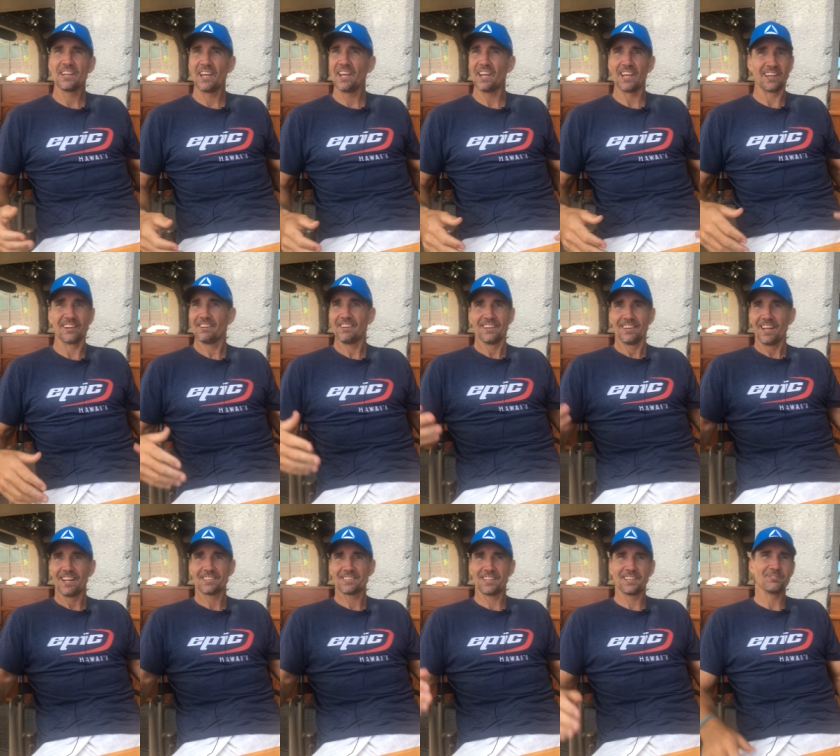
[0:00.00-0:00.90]
Yeah,
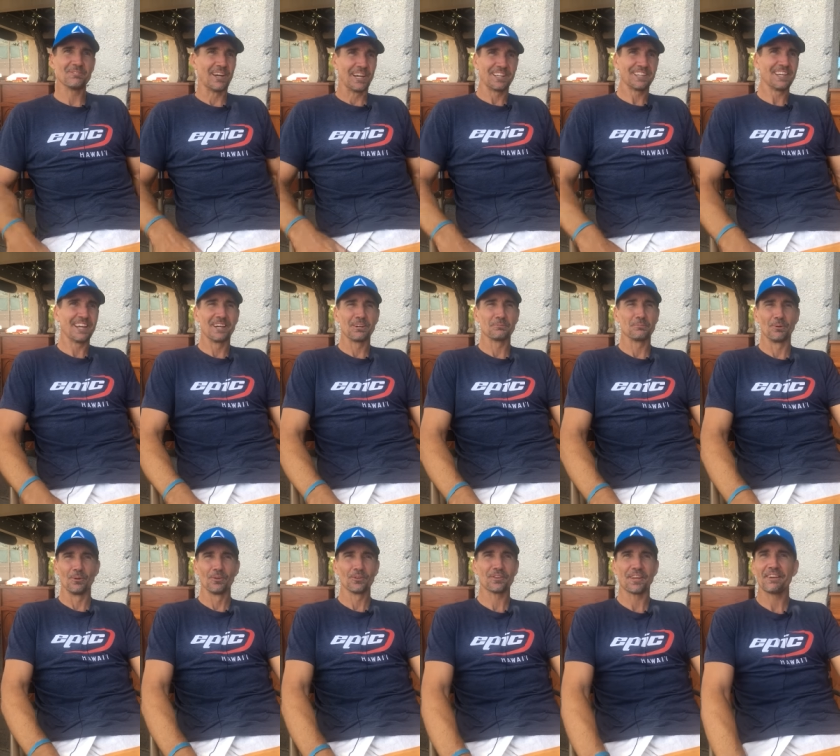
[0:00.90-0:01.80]
that's it, mate. Young
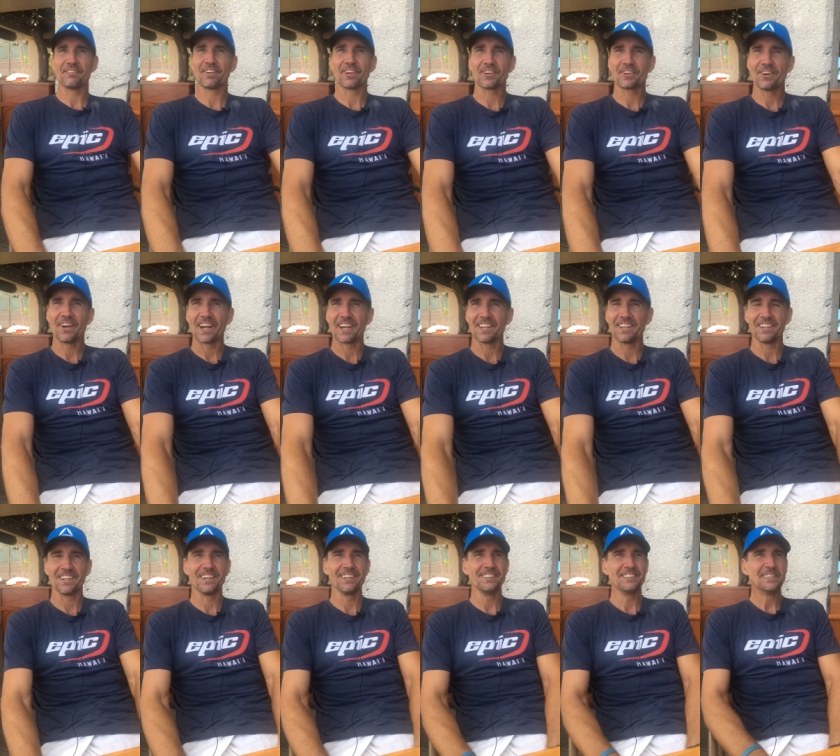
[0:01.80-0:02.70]
bulls having a crack,
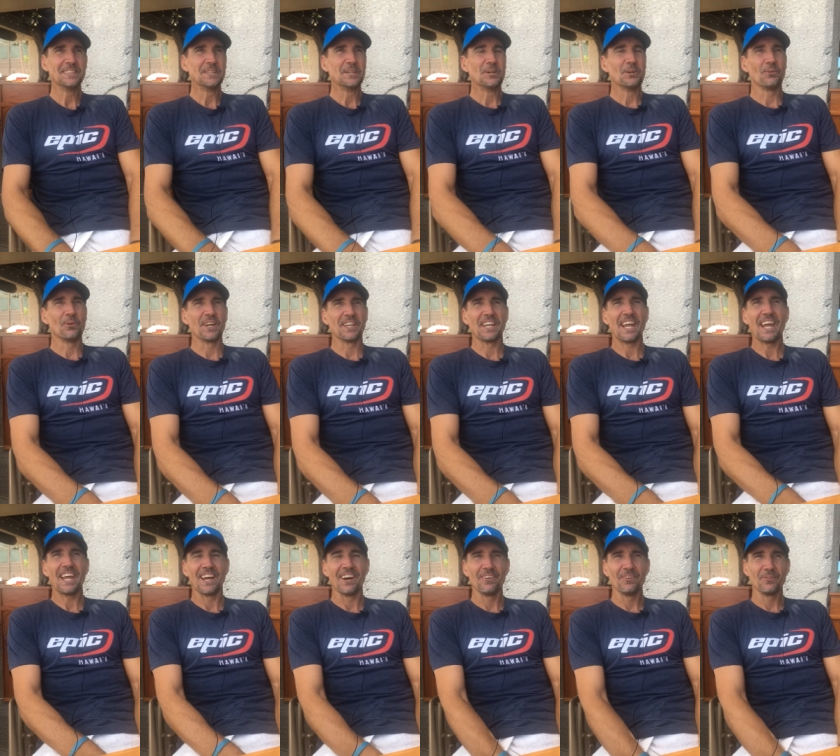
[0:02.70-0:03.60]
you know. Where
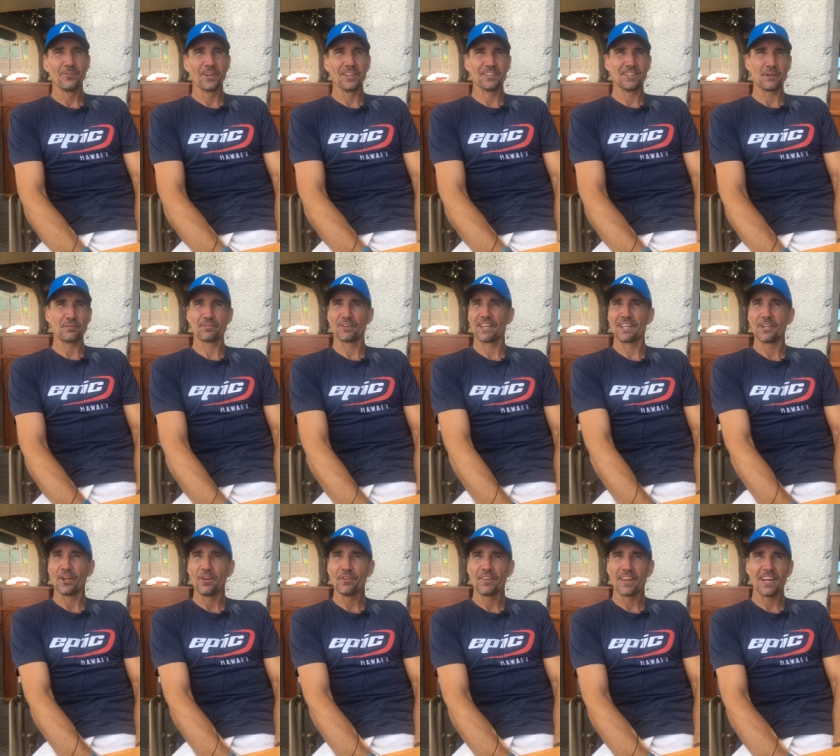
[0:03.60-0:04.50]
now, we're definitely
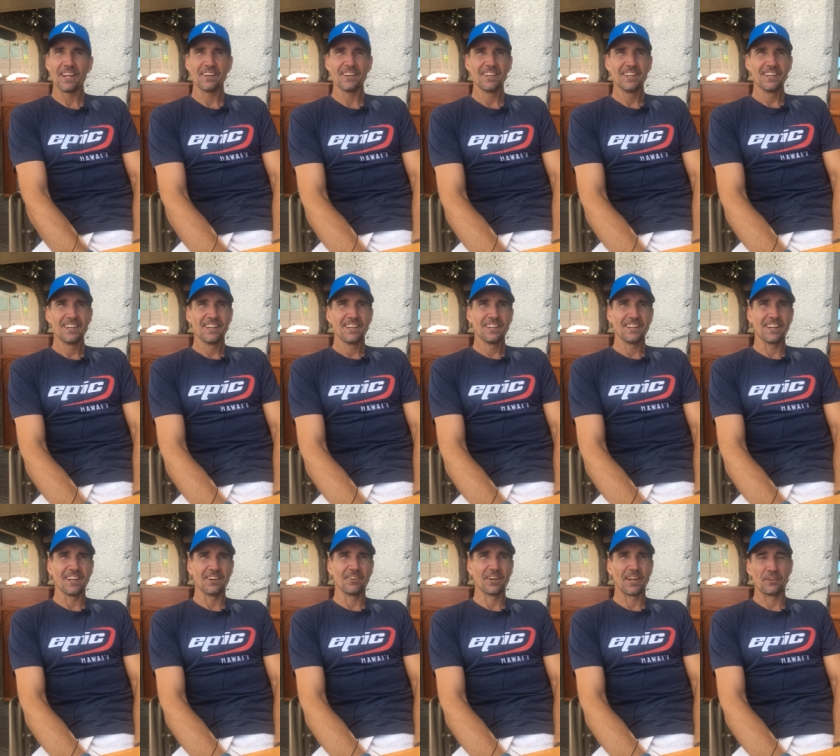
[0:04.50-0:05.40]
not that.
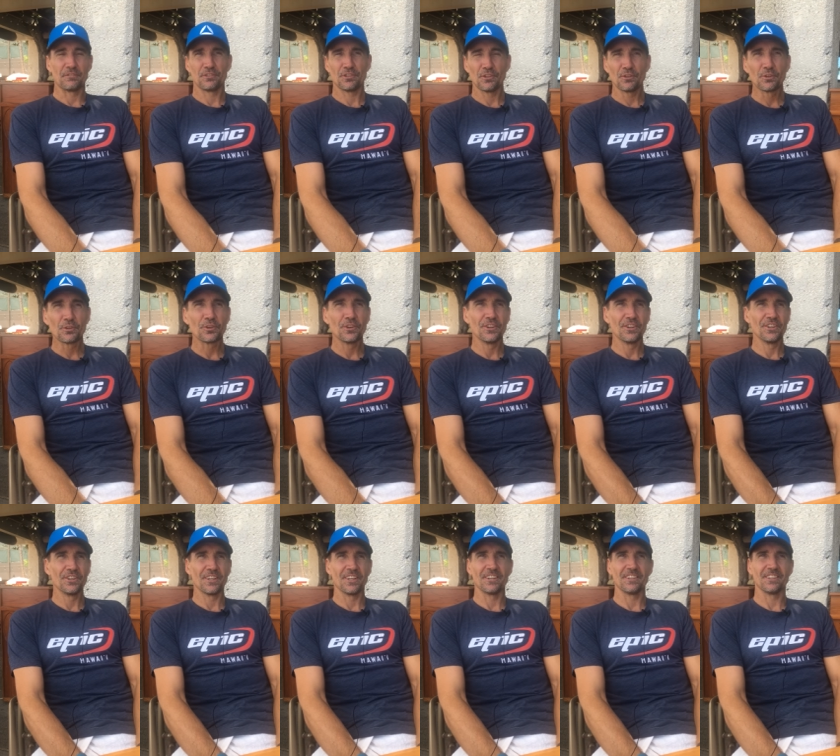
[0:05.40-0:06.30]
You know, I have
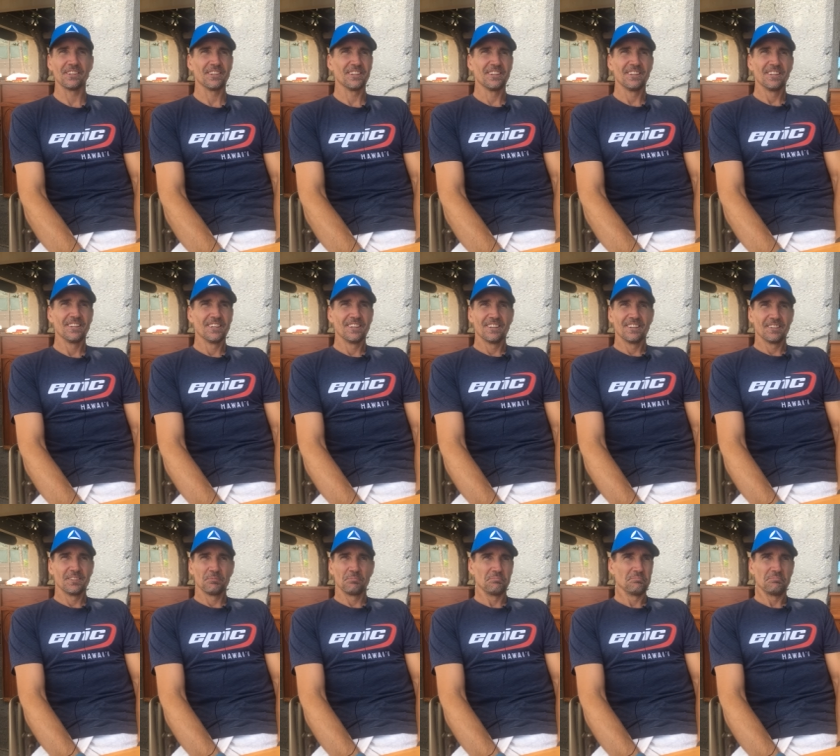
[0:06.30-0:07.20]
children and
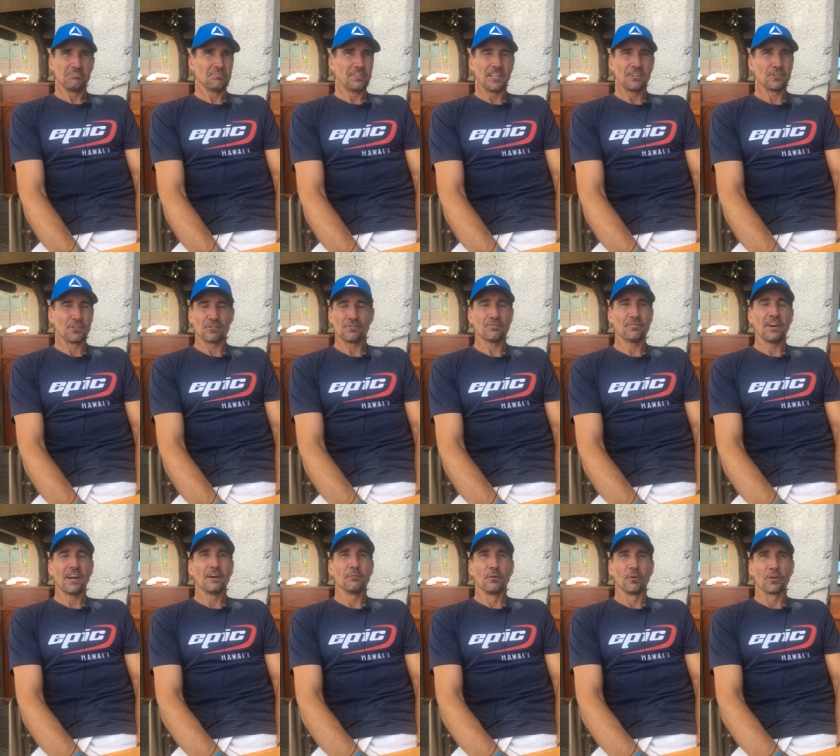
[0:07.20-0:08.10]
they're just
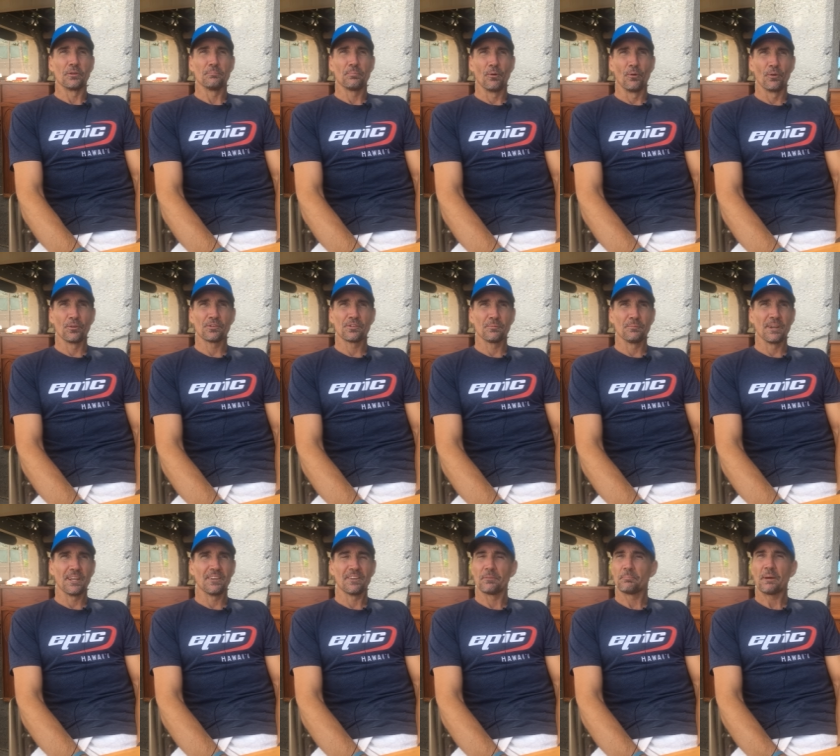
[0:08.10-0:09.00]
far more important to
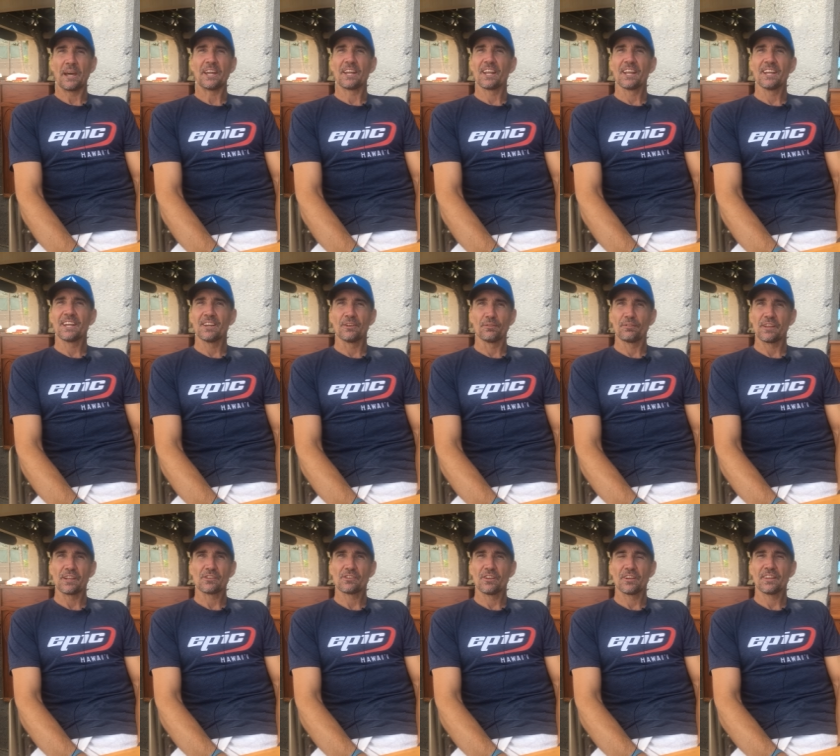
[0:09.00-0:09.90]
me than paddling and
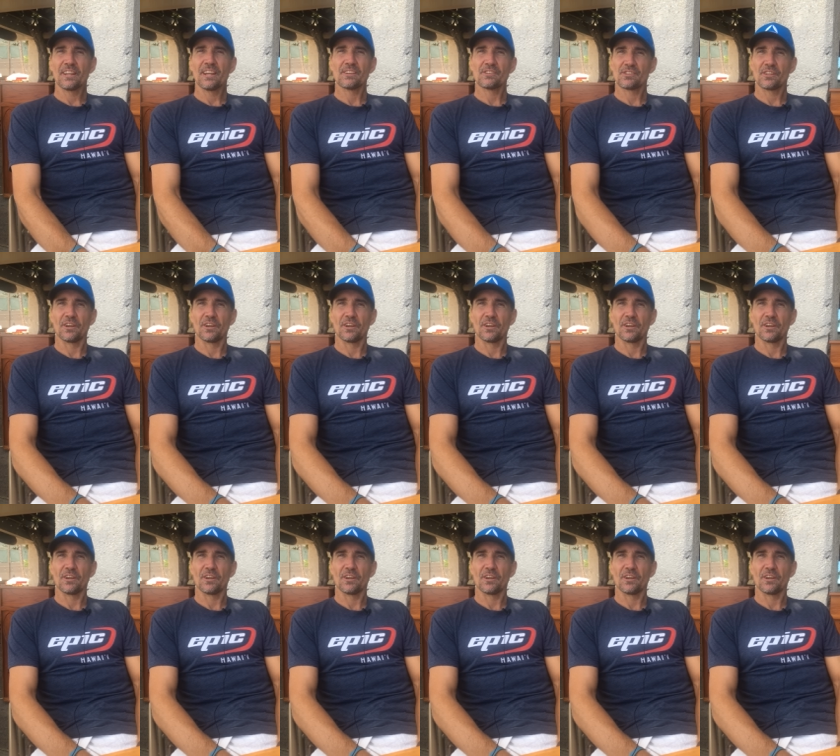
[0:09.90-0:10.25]
things like that.